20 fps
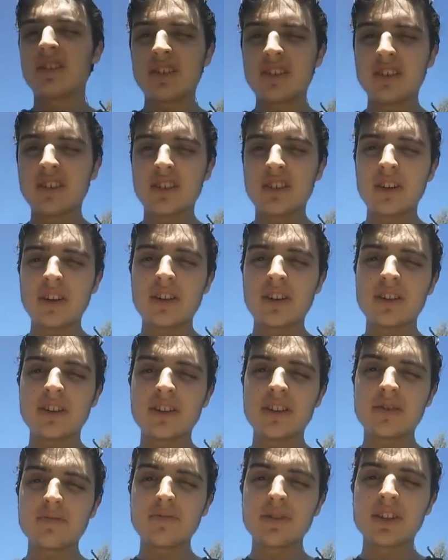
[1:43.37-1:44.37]
It's shot in
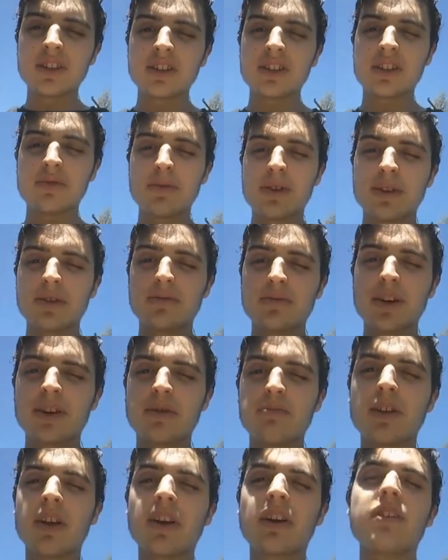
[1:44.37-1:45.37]

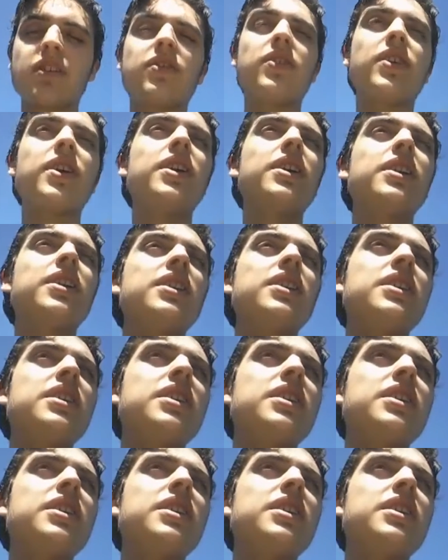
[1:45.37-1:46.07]
60mm black and white.